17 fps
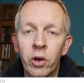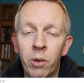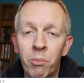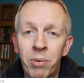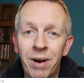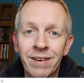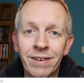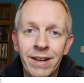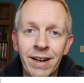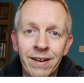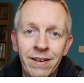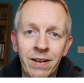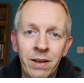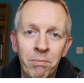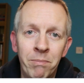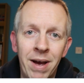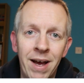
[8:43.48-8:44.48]
an
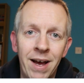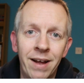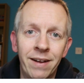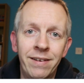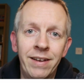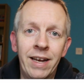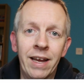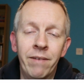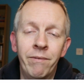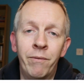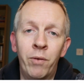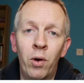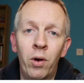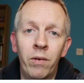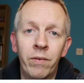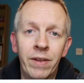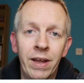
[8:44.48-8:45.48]
unprecedented demand to get
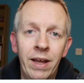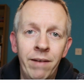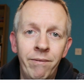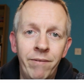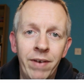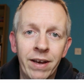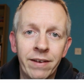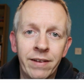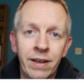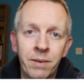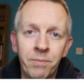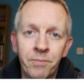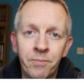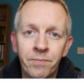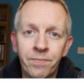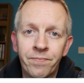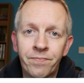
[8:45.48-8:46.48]
involved in investing.
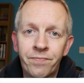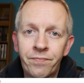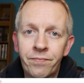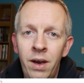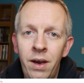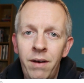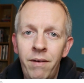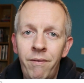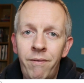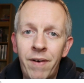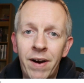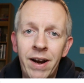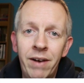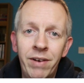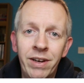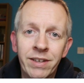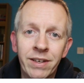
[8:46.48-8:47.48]

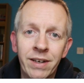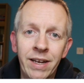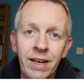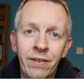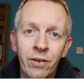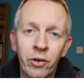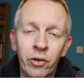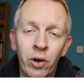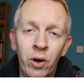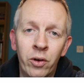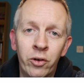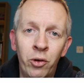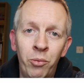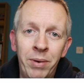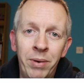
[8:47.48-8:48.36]
Very recently, there's also